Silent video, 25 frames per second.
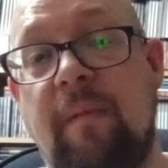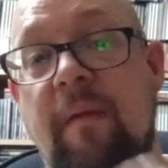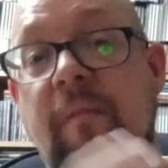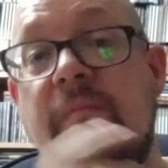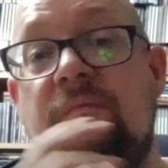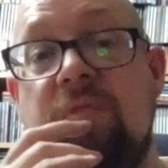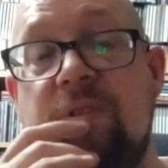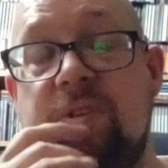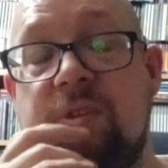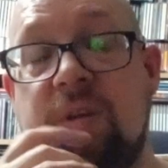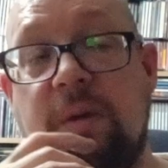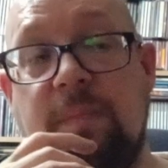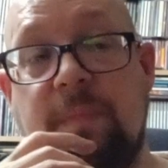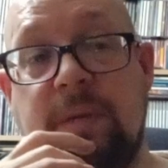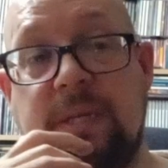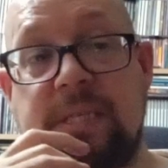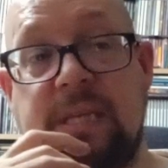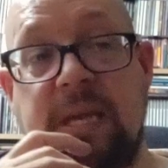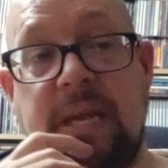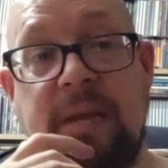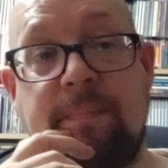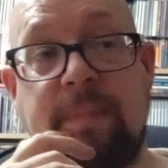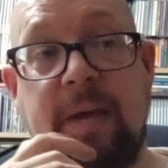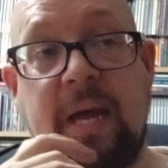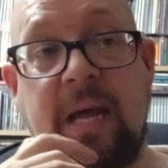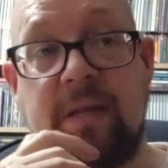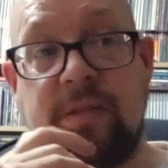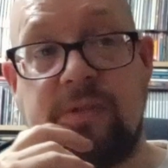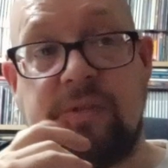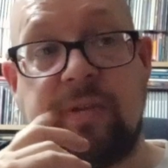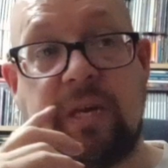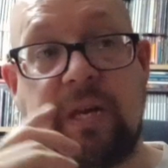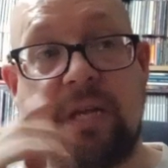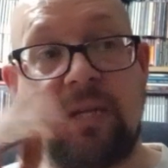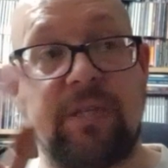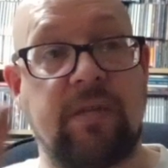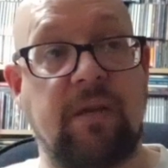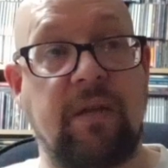Every time I see a band,
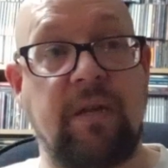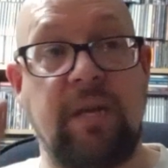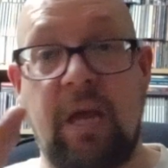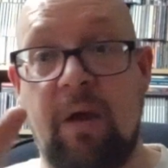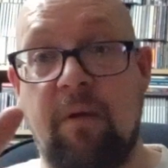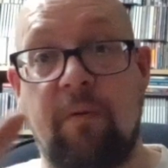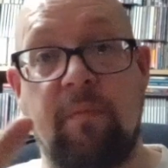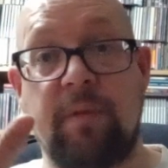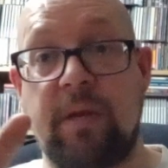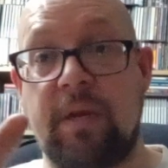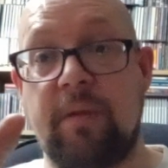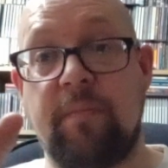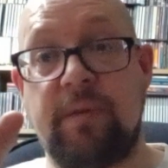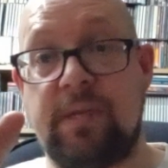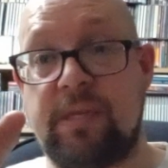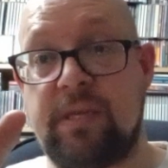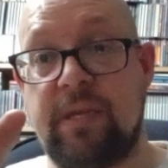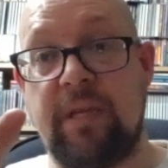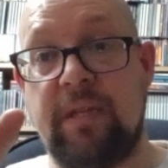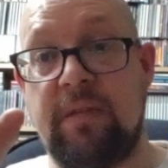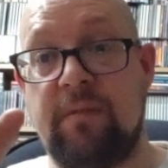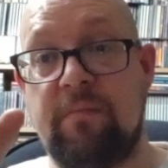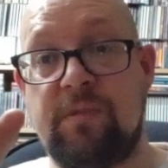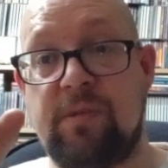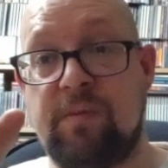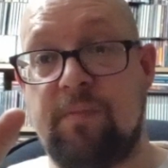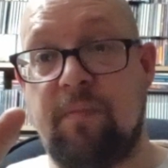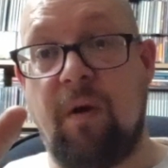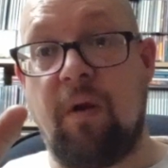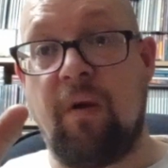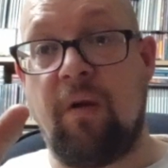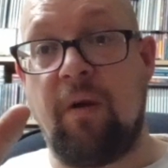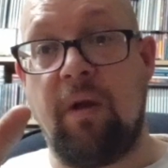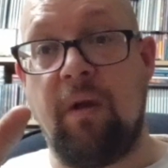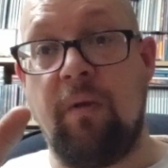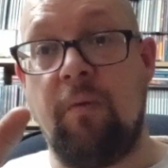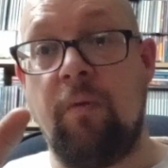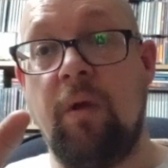unless I know I'm going to be seeing them
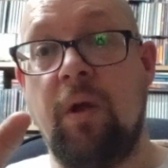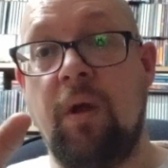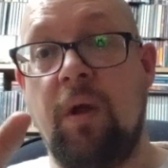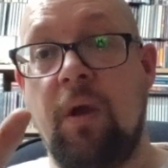tomorrow